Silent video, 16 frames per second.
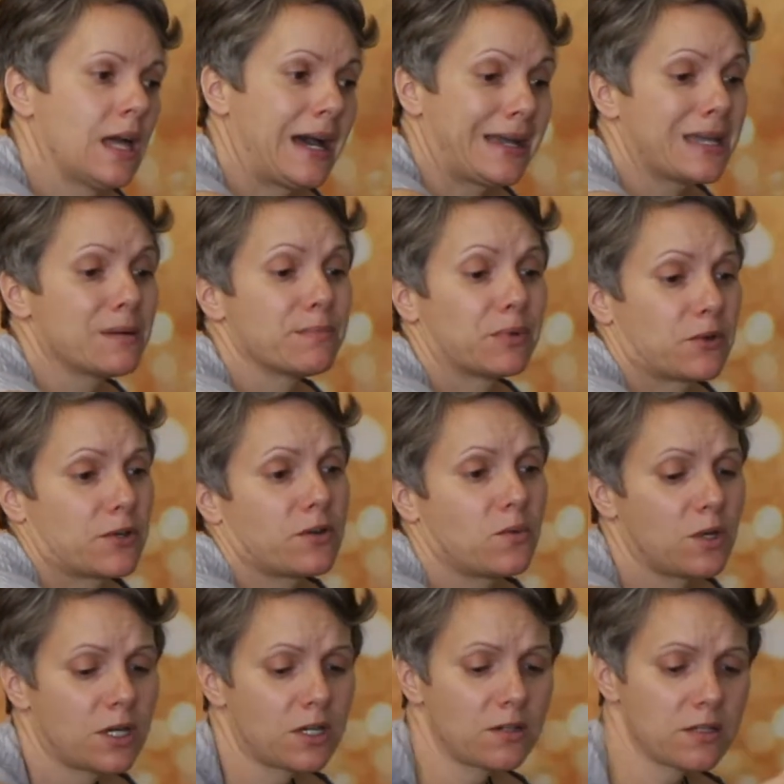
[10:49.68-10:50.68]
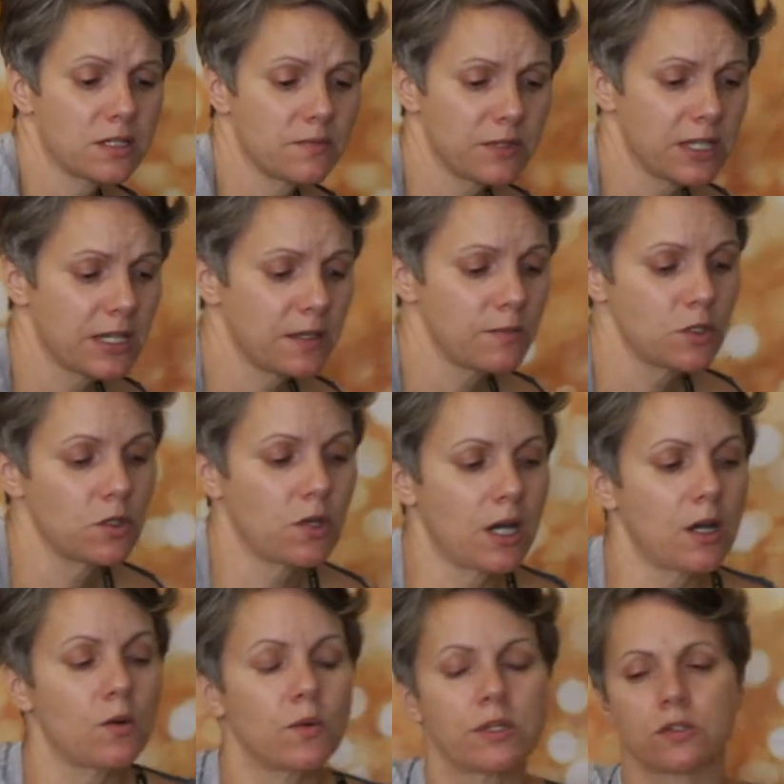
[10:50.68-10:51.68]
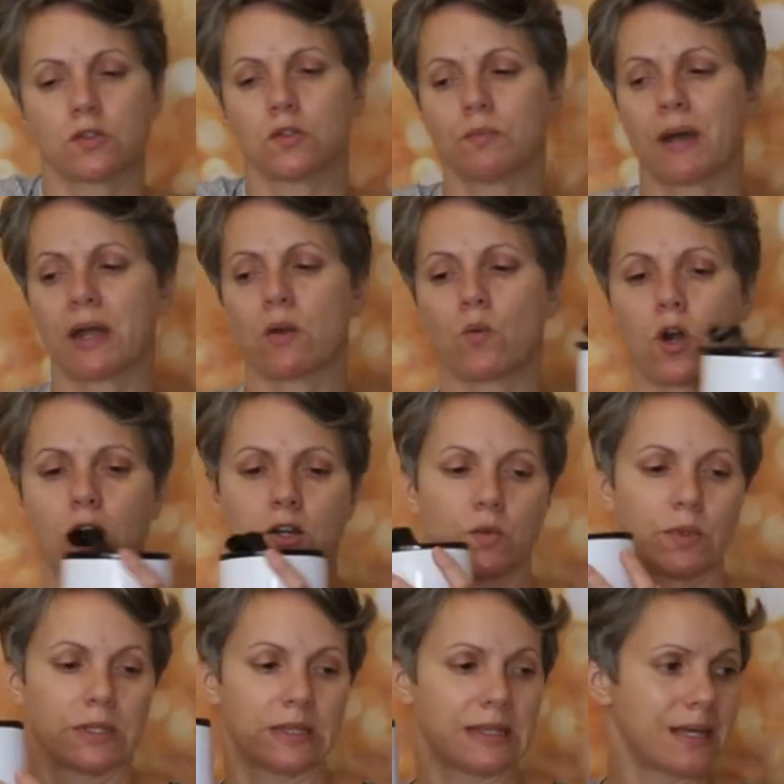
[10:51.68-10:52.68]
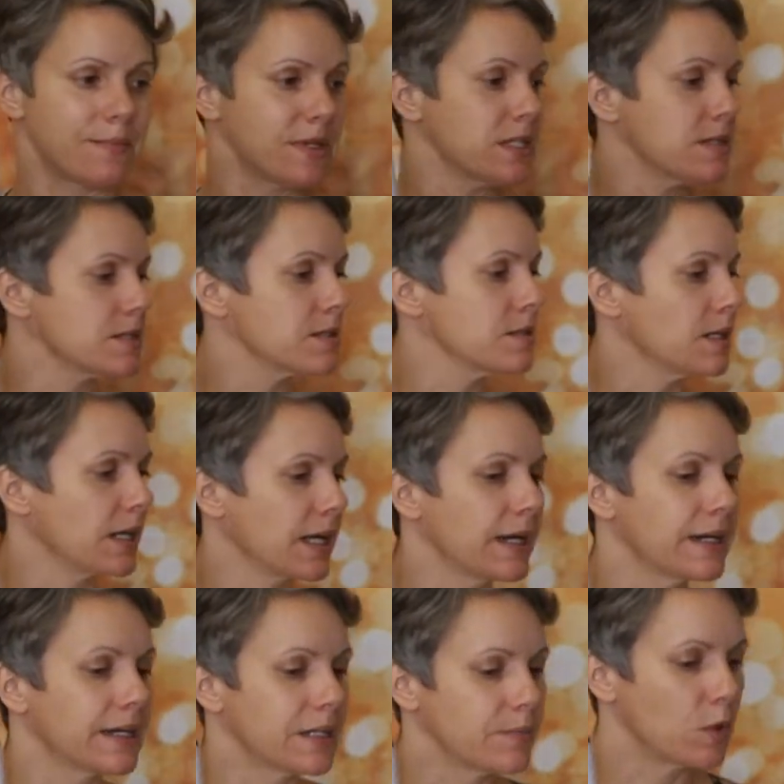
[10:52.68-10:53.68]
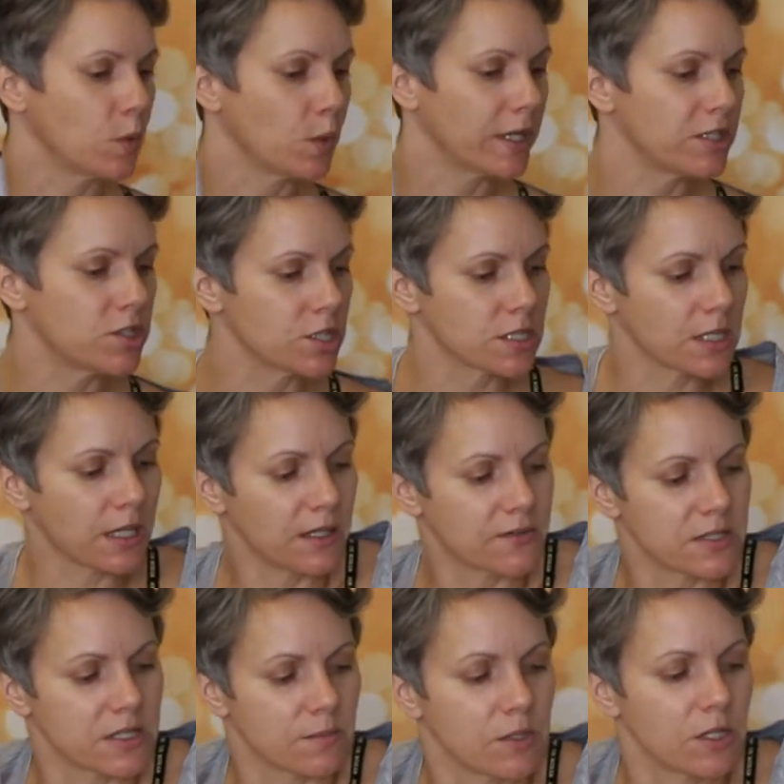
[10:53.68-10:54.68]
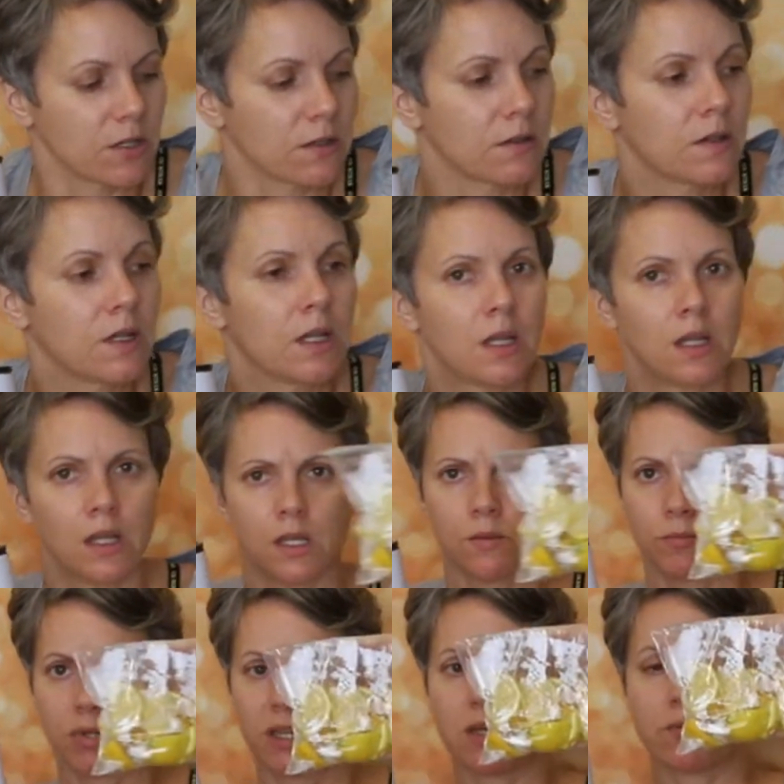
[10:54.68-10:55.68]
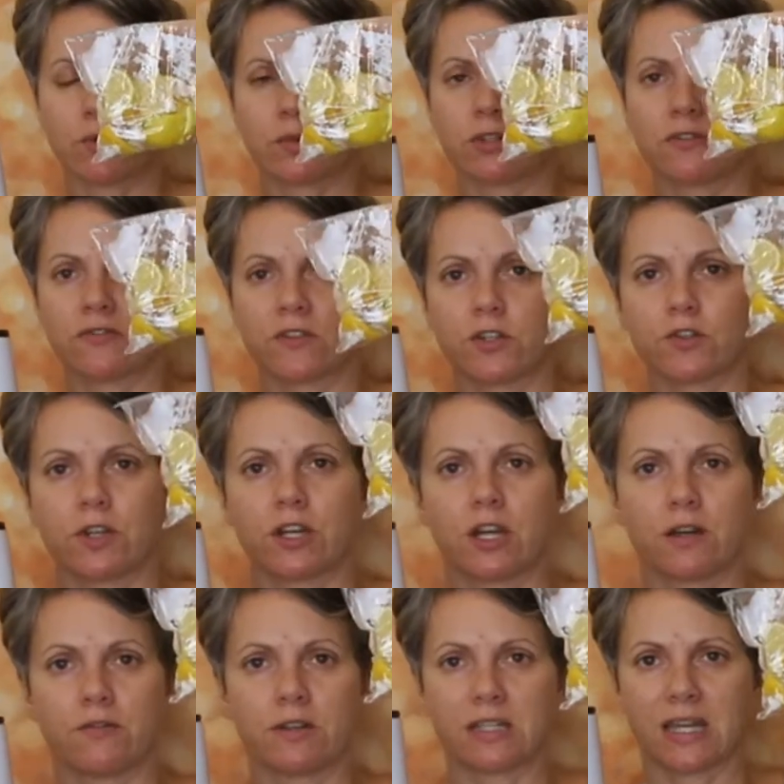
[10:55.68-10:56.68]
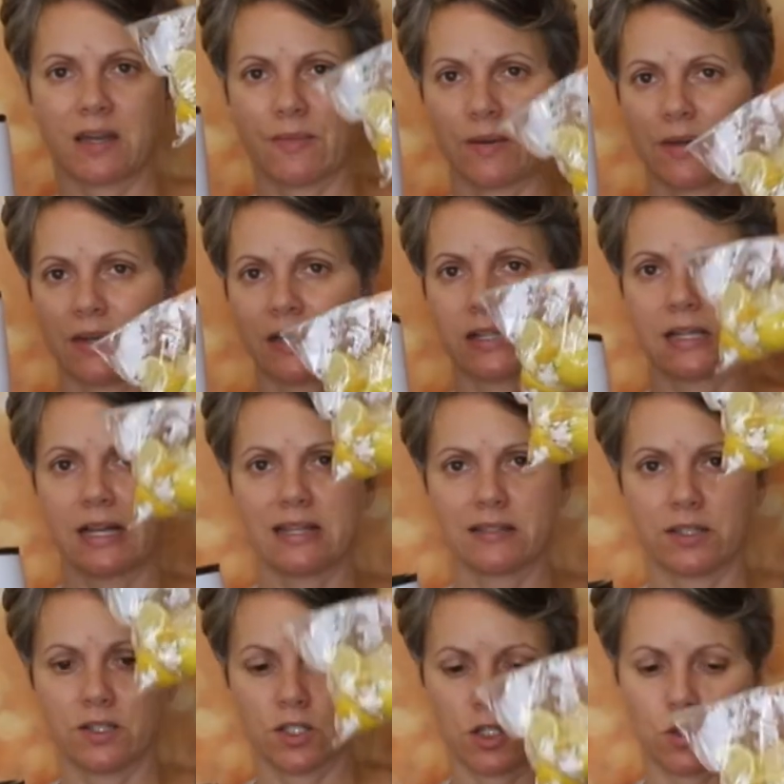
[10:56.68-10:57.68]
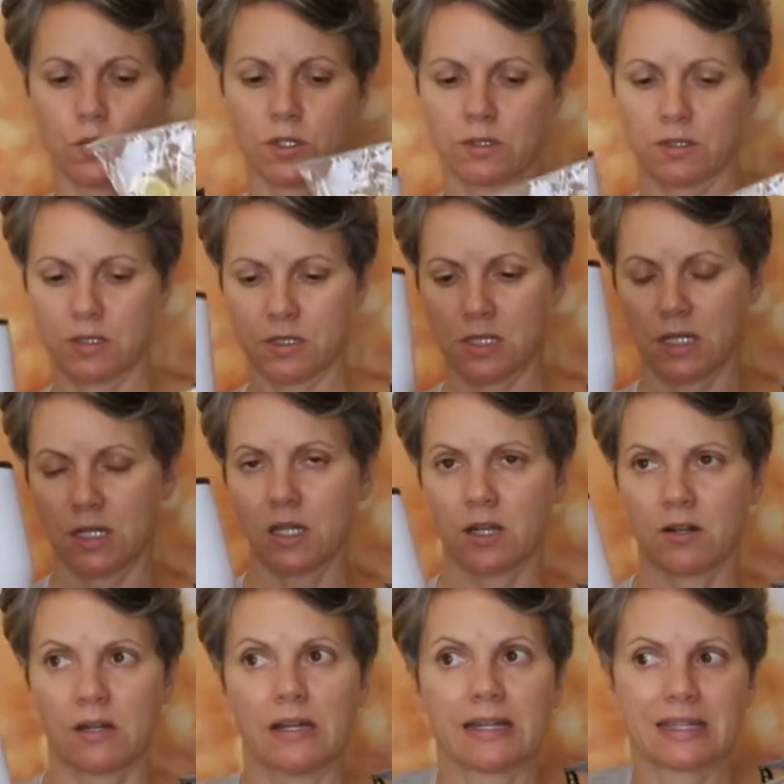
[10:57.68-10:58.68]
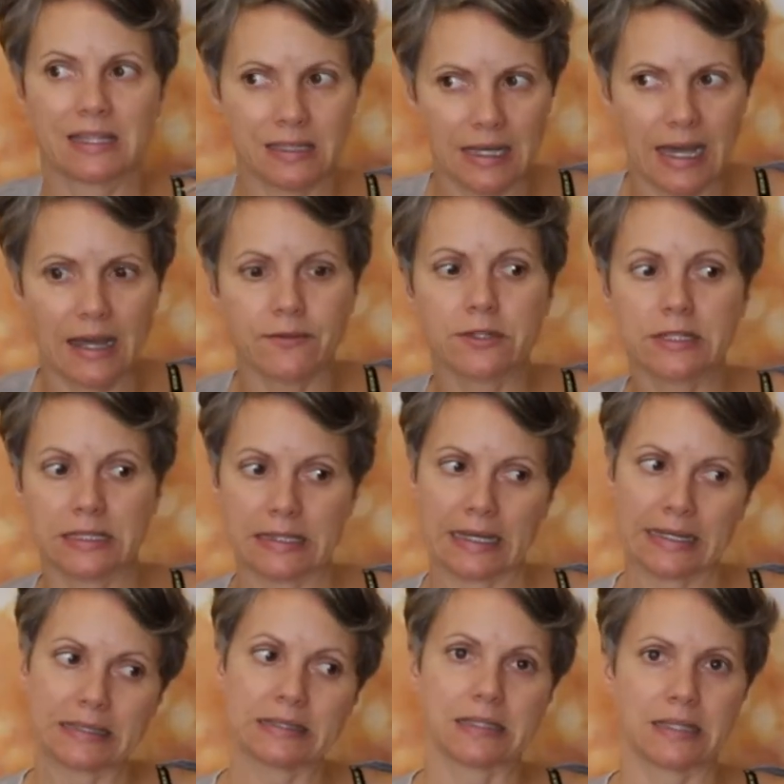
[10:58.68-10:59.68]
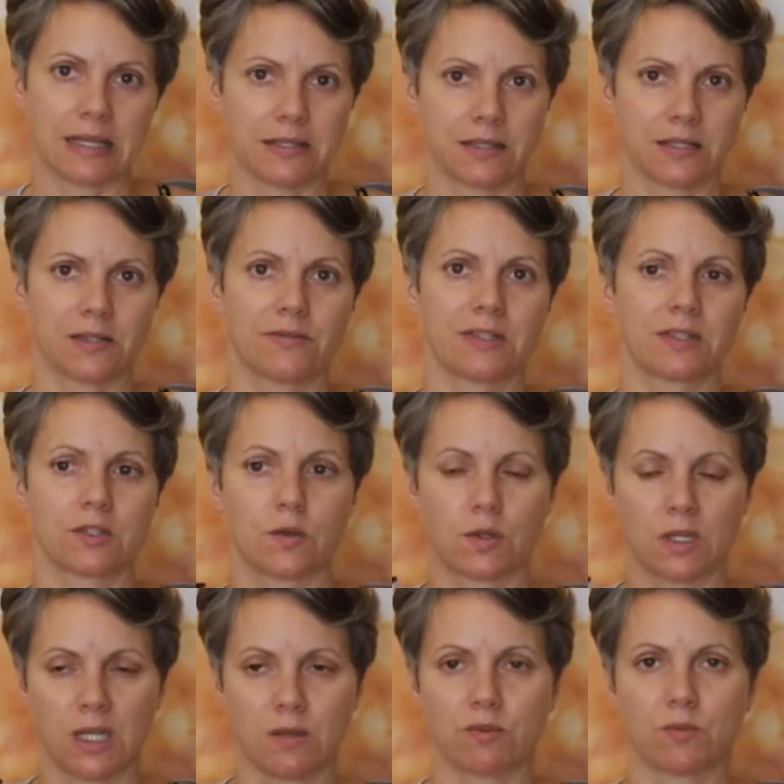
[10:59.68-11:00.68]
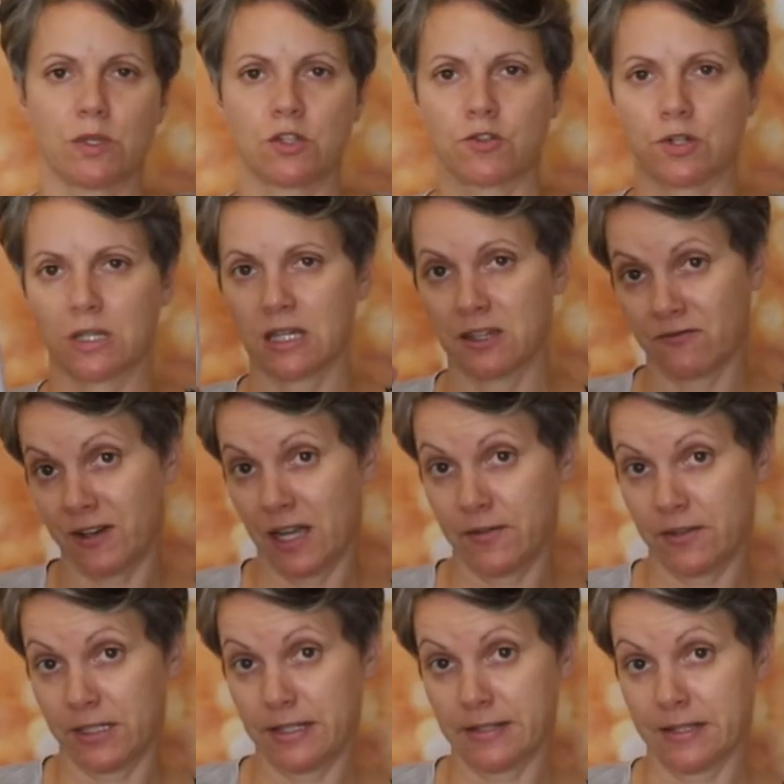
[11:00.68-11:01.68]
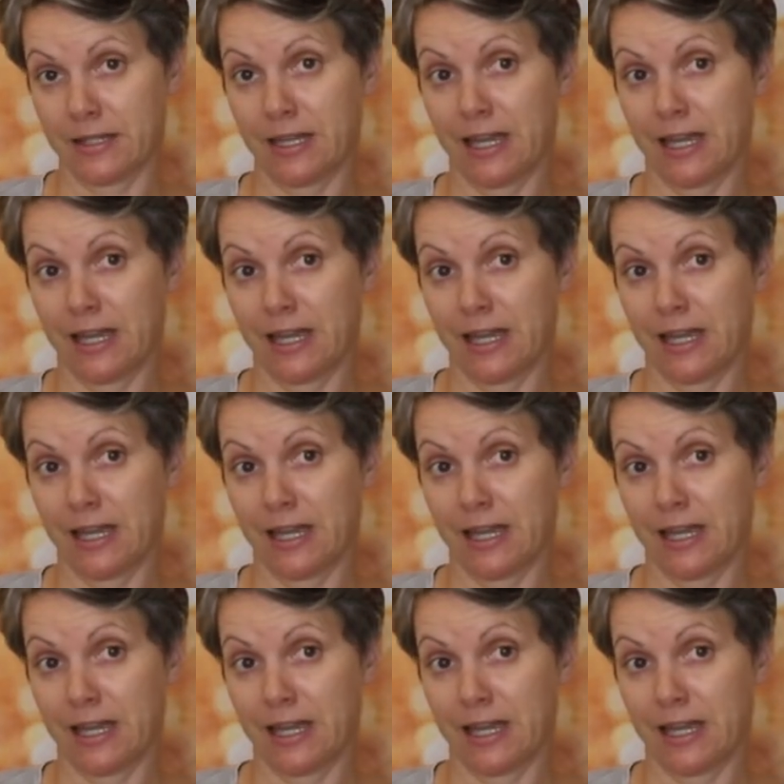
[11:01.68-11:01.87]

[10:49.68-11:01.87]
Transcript: I get bored of water sometimes. You know, I always do my water with lemons and I cut up the wedges. I have some here. Keep them in the refrigerator. Every time I make a glass, I just squirt this in here, and I really like the taste of it, so it keeps me drinking 5 of these a